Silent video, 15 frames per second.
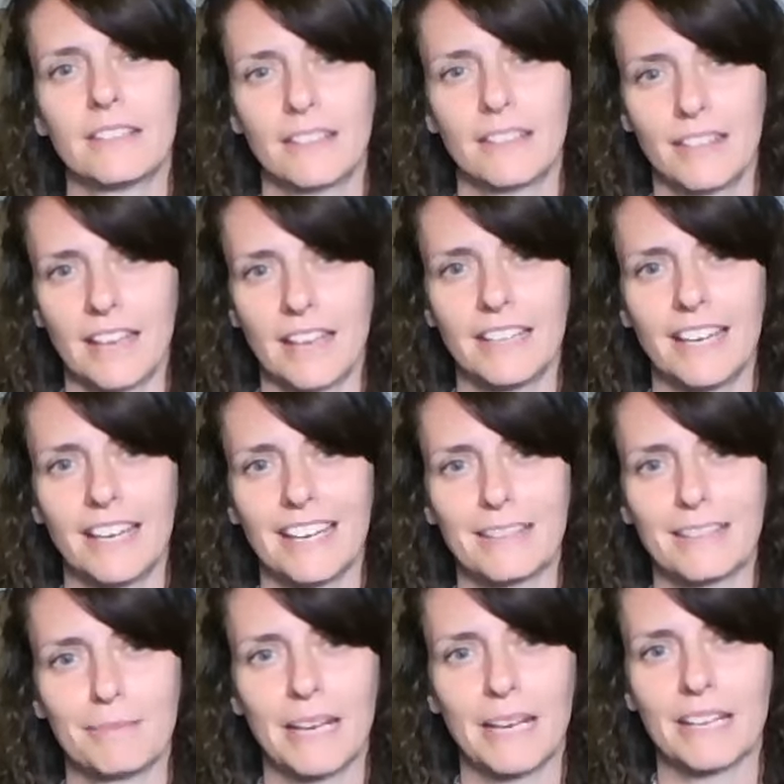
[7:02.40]
that night,
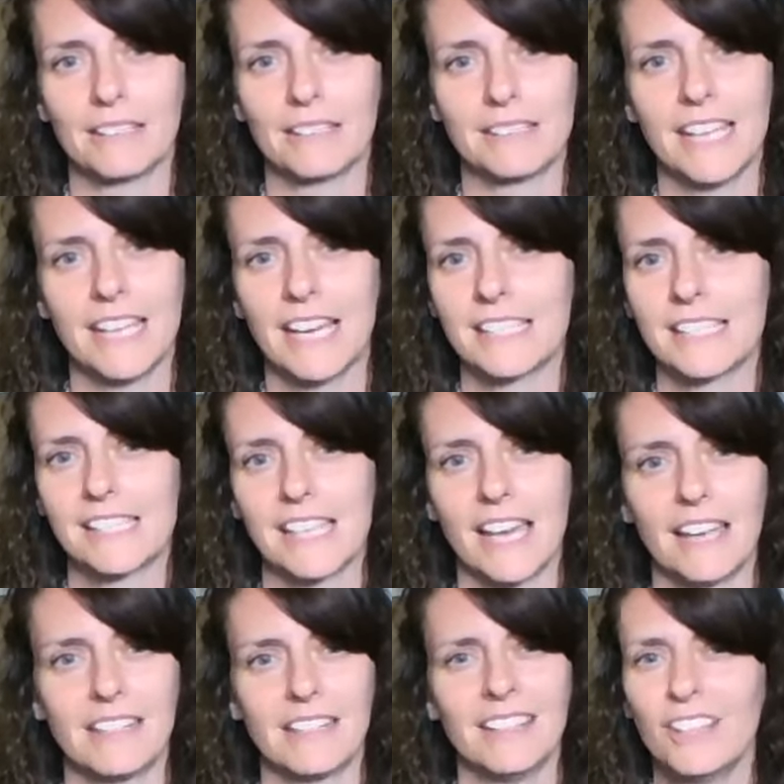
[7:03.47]
my dad said,
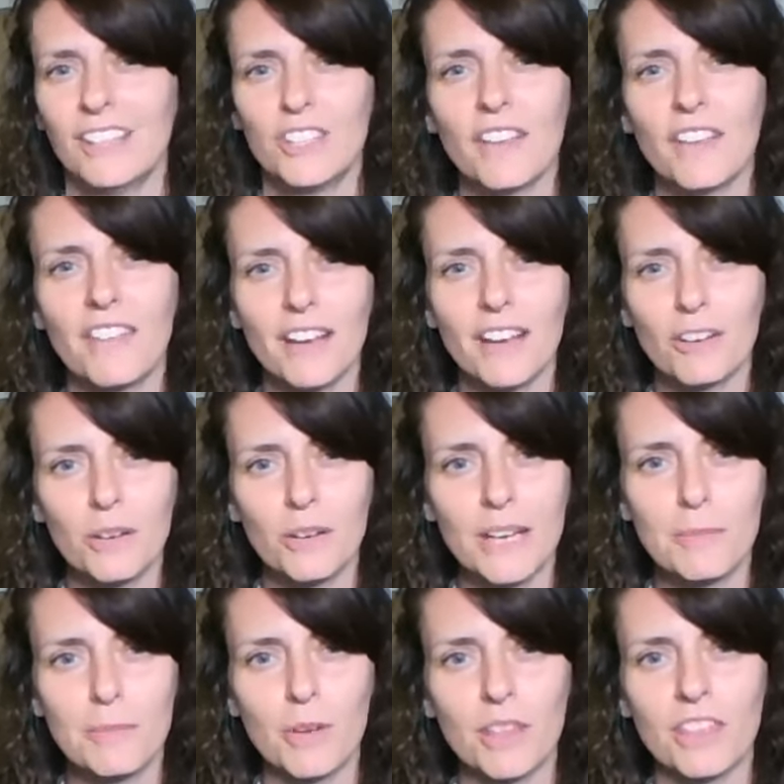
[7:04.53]
do you have that
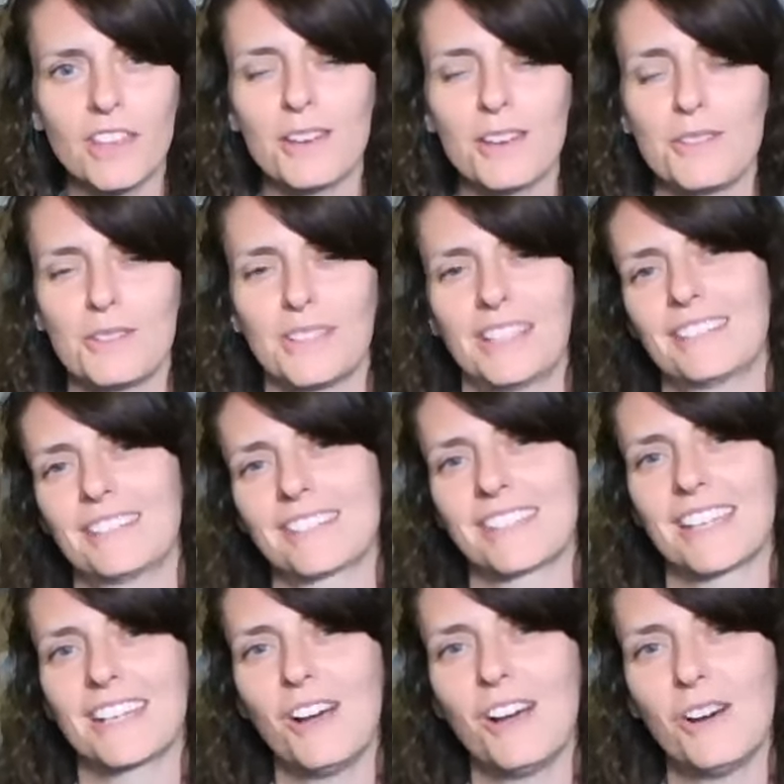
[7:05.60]
cream with you? And I was
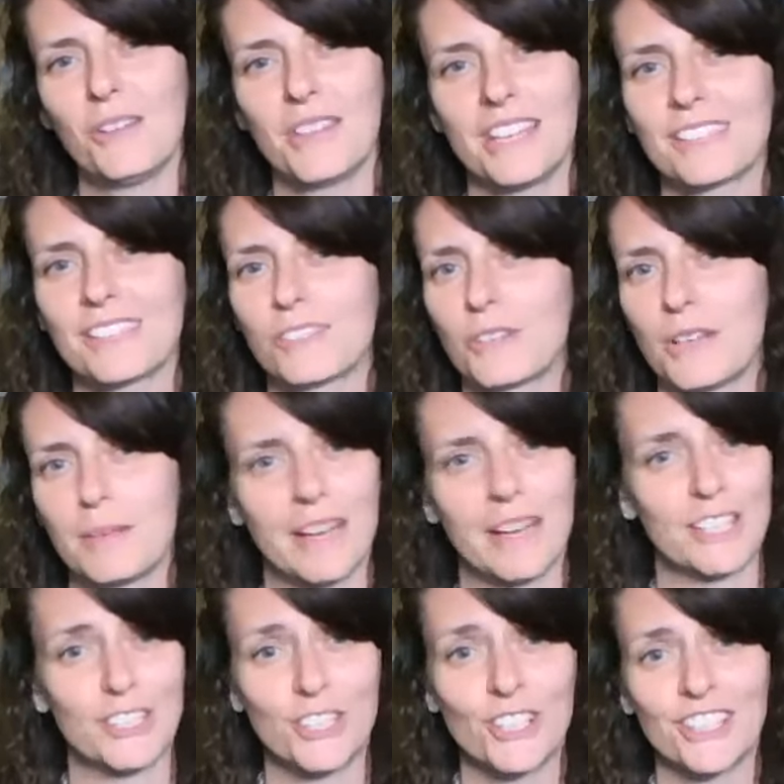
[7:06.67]
like, oh, the ease cream, I
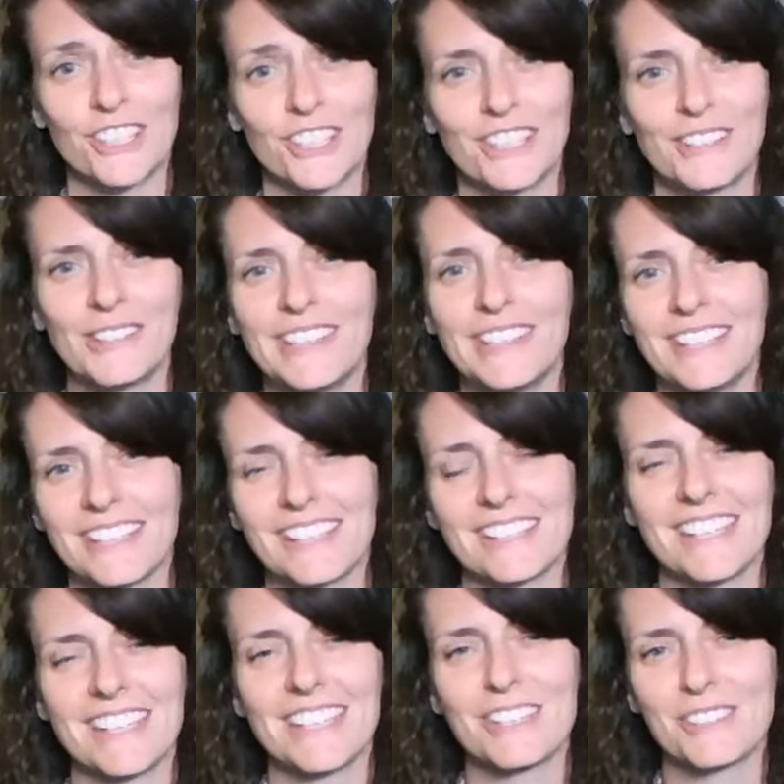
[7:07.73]
sure do.
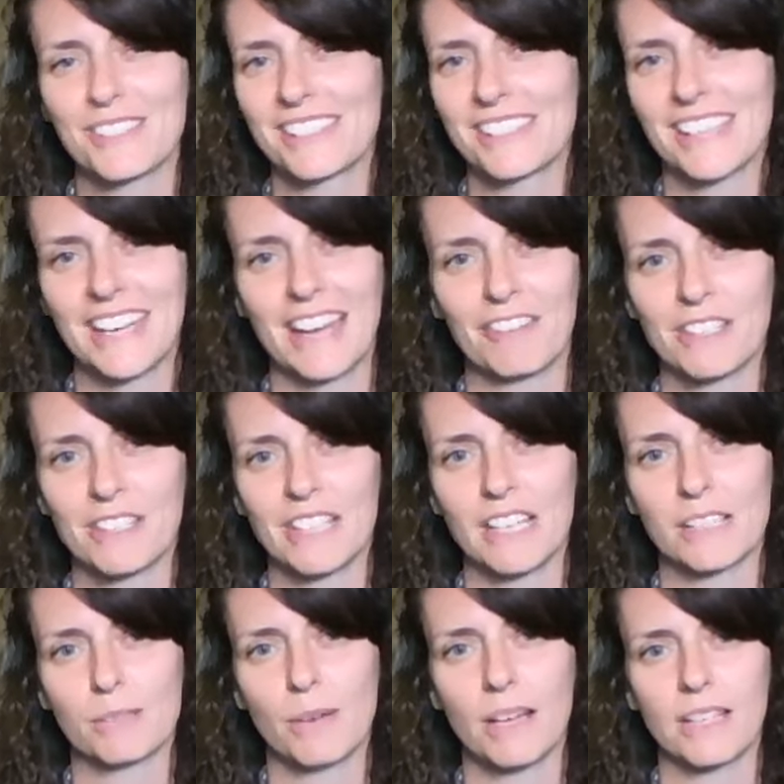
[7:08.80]
Because he uses it every day
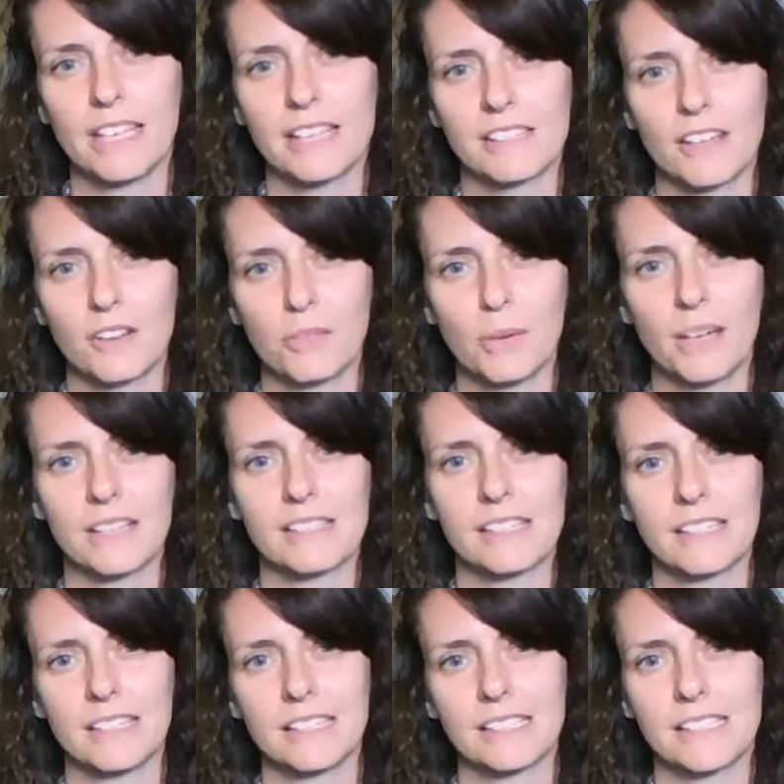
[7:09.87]
as well. He has arthritis
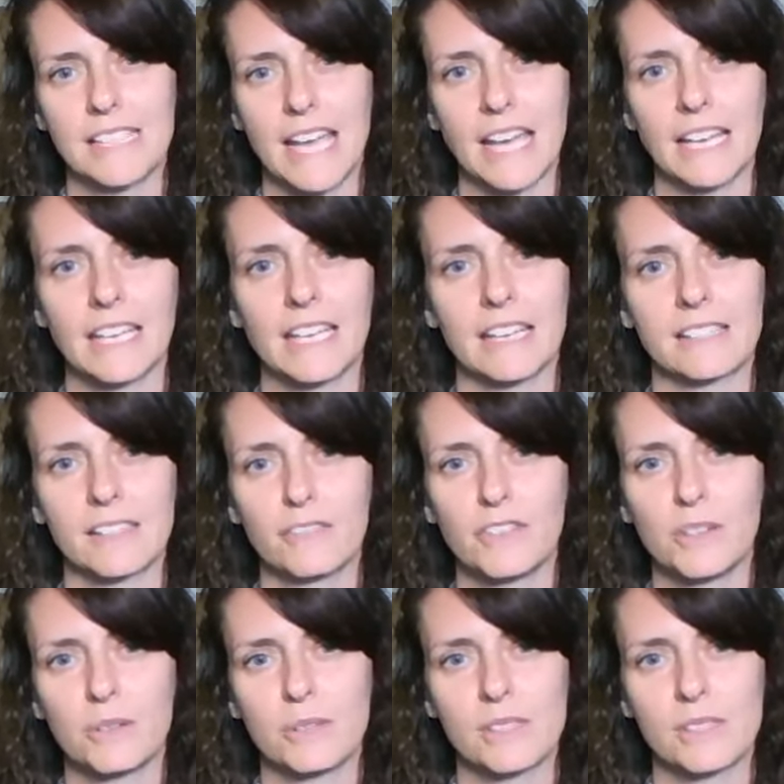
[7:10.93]
in his neck, he has a
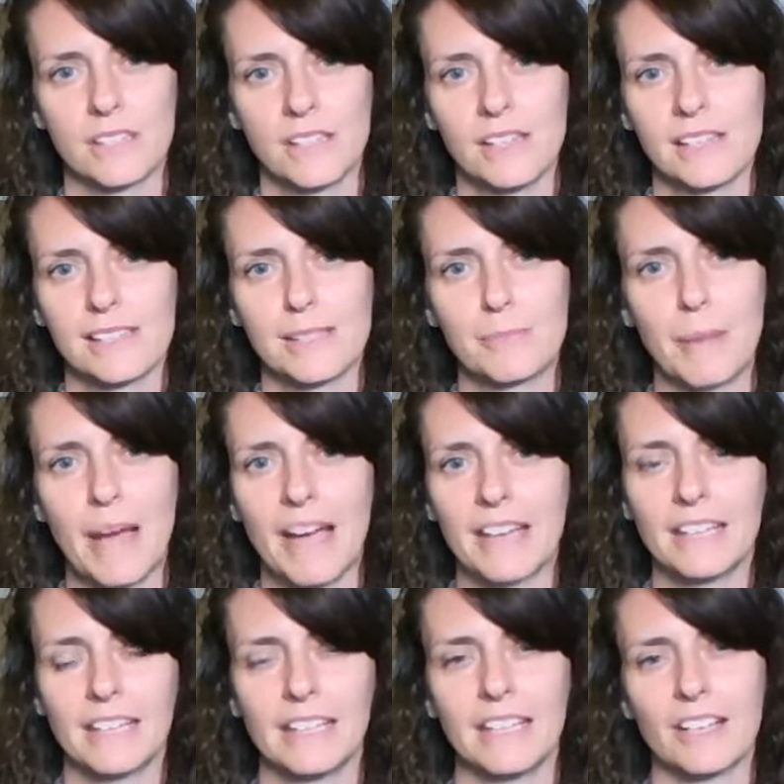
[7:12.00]
fused
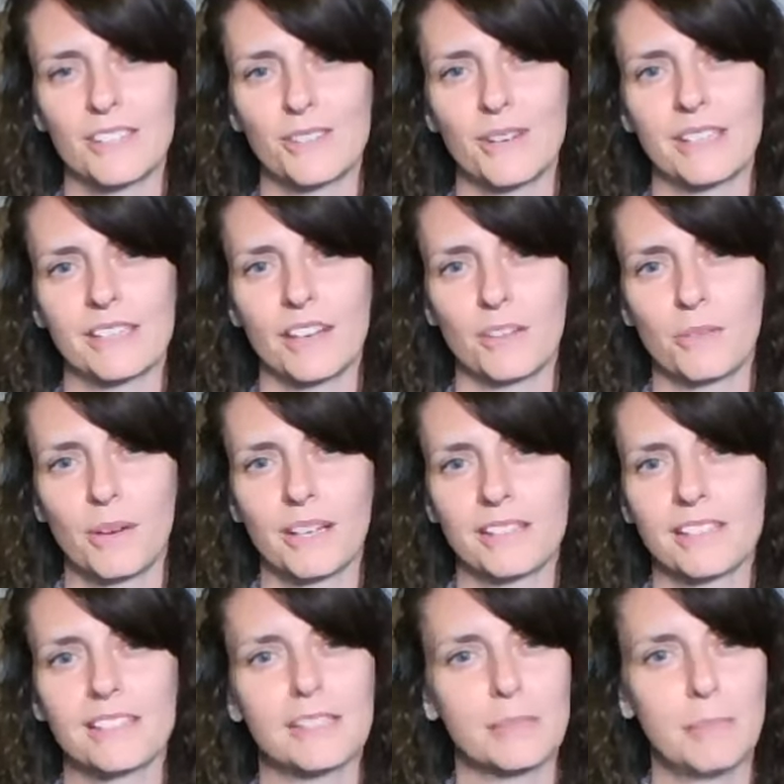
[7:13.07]
spine, and he also has
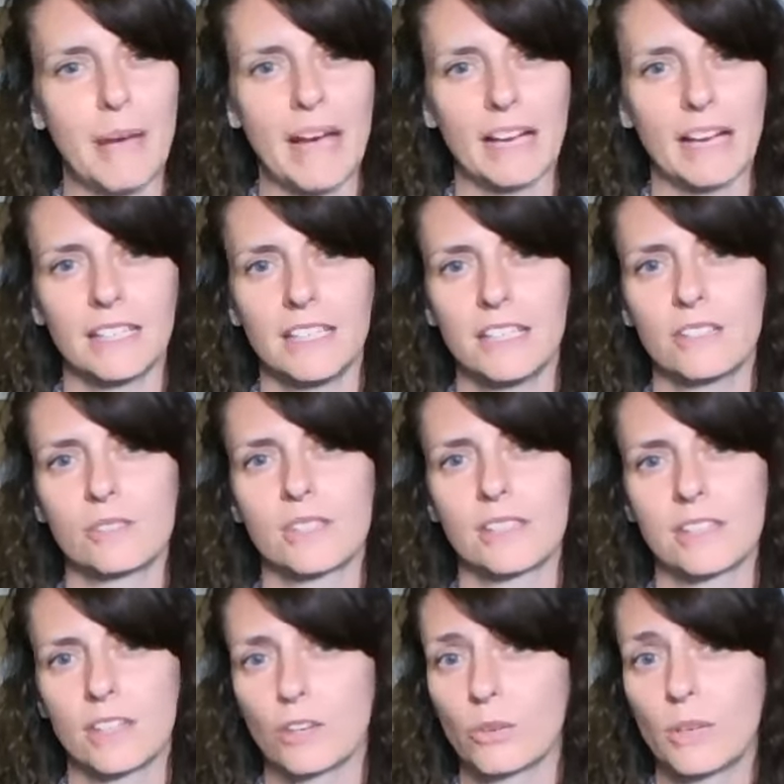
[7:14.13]
arthritis in his back. And he uses
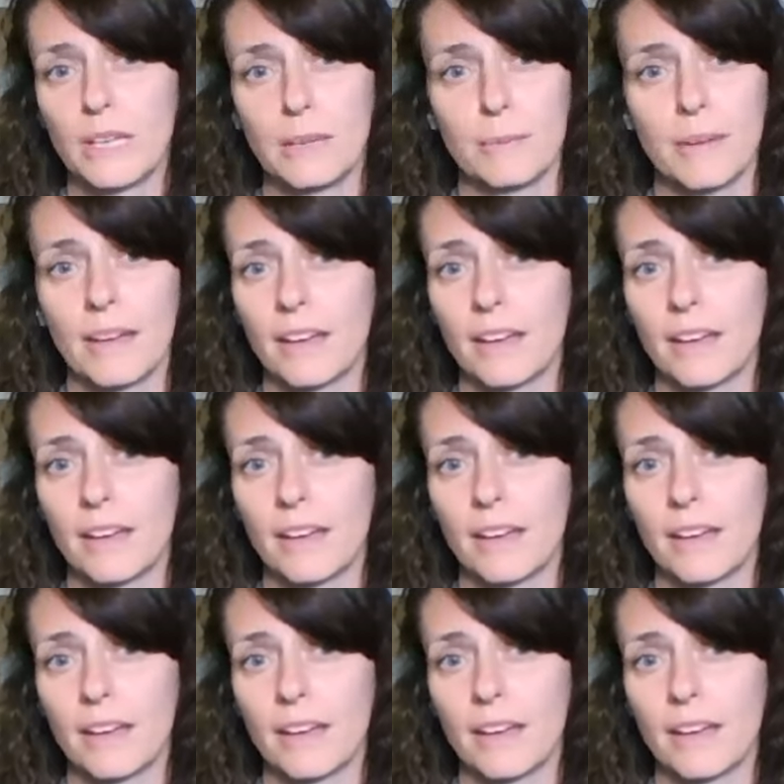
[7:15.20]
the cream